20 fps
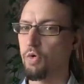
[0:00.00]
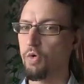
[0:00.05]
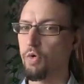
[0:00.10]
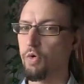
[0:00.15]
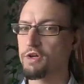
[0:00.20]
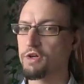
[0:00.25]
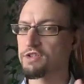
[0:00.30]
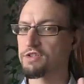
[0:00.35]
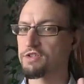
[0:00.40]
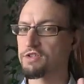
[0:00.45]

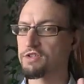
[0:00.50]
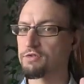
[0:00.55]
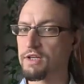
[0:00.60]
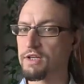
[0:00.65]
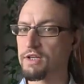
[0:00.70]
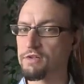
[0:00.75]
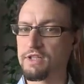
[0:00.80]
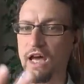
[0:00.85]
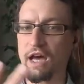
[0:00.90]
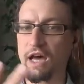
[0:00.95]

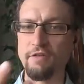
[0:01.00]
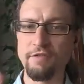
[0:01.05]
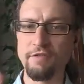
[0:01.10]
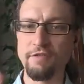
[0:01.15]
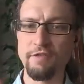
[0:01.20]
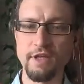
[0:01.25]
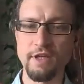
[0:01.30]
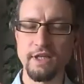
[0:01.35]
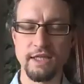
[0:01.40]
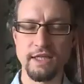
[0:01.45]
orchestrators of
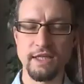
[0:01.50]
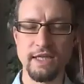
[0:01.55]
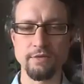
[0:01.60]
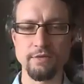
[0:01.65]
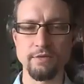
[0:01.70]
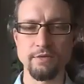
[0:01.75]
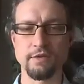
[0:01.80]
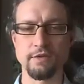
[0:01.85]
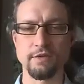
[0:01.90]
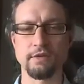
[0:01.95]
the
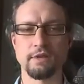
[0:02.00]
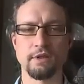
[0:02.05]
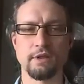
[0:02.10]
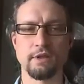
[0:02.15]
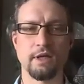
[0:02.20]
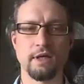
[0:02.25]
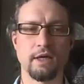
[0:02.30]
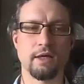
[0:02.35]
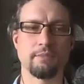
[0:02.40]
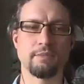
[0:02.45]
council.
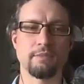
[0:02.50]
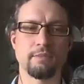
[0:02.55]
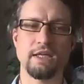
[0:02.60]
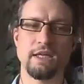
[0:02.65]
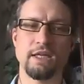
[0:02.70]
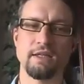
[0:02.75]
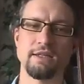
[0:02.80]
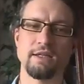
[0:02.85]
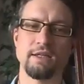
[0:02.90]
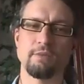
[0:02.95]

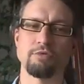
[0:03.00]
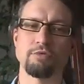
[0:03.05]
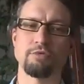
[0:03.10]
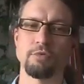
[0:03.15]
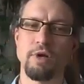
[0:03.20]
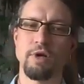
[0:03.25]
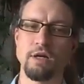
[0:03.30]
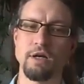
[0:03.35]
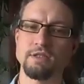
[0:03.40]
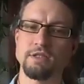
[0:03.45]
He and the Emperor
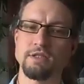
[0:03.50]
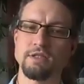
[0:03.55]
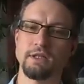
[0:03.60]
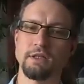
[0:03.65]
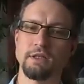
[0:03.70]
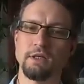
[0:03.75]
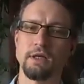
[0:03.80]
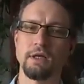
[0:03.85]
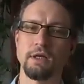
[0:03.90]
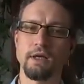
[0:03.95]

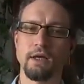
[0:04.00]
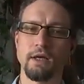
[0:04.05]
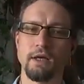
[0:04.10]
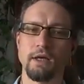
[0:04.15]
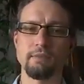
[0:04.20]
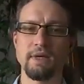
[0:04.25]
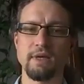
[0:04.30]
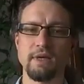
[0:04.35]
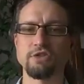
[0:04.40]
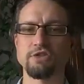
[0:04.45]
Marcian
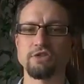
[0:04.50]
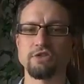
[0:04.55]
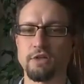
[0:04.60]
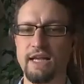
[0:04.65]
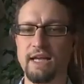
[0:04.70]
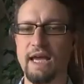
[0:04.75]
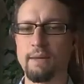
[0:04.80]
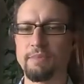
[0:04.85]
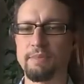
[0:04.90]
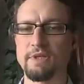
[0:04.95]
made sure
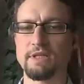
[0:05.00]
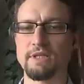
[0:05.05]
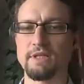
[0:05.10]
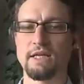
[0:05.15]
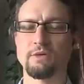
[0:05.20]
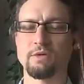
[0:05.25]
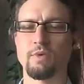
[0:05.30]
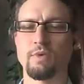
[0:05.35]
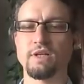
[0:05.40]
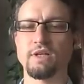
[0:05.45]
it happened
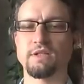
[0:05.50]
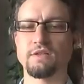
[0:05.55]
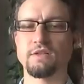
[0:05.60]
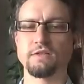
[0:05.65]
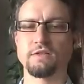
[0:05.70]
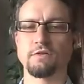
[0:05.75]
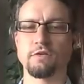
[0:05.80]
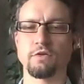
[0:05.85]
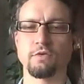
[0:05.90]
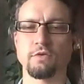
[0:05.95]
and went a
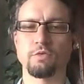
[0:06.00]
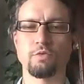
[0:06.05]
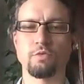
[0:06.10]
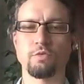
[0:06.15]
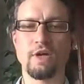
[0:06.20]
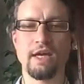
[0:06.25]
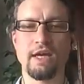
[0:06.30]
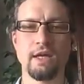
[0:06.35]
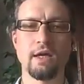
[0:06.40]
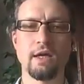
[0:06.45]
certain
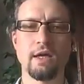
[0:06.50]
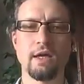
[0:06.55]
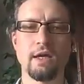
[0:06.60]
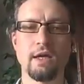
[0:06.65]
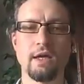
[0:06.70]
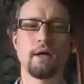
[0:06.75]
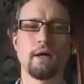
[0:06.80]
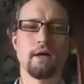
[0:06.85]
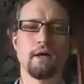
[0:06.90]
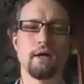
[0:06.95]
way.
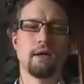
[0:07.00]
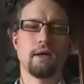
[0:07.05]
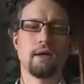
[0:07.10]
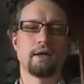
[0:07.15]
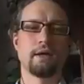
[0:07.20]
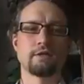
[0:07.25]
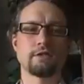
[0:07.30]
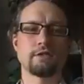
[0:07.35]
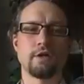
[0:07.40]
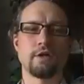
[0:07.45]

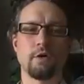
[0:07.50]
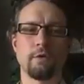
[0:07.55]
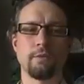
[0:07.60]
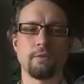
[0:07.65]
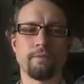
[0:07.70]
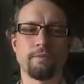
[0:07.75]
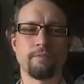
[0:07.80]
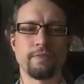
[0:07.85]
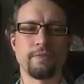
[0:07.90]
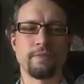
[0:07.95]

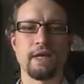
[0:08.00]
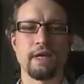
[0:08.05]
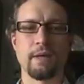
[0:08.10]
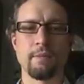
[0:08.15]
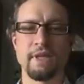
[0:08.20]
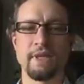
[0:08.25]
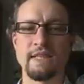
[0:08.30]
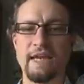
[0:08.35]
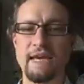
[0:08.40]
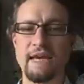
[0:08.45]
So,
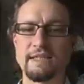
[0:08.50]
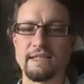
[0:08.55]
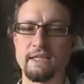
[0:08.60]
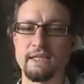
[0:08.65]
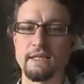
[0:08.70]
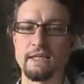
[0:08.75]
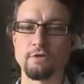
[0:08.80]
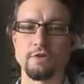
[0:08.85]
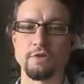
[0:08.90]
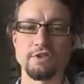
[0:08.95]
and that
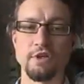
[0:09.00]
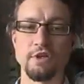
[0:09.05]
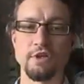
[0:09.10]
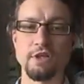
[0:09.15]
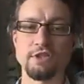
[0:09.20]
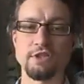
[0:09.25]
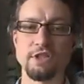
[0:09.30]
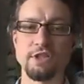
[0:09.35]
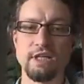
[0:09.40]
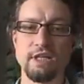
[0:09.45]

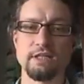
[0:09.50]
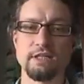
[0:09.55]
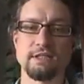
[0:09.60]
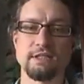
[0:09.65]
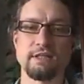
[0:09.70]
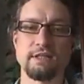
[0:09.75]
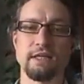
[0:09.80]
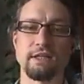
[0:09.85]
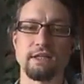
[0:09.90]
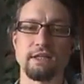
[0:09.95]
Christology
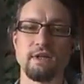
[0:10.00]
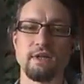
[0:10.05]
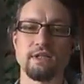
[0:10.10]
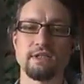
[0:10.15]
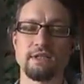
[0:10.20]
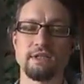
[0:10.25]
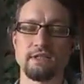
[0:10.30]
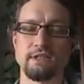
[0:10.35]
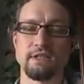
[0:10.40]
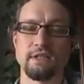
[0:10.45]
is that
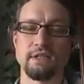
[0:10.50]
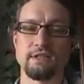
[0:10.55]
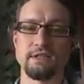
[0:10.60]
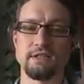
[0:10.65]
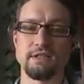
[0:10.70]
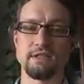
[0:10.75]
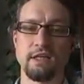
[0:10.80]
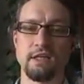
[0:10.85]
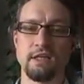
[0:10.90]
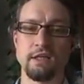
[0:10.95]
Christ
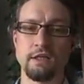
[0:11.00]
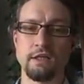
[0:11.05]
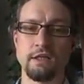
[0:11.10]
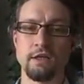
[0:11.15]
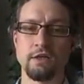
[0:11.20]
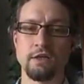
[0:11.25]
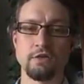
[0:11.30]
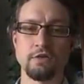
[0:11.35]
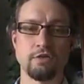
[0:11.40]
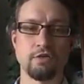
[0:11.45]
exists
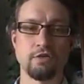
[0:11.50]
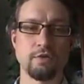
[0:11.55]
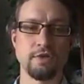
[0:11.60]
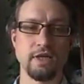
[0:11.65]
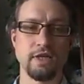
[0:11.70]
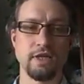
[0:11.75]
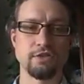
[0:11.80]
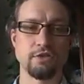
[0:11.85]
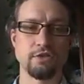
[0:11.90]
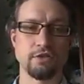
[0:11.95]
in two
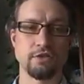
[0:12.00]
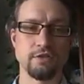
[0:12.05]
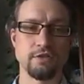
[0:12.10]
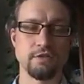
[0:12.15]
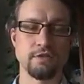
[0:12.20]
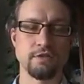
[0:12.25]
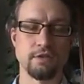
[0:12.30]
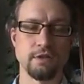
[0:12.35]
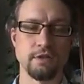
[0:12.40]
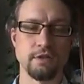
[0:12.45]

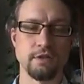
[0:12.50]
natures,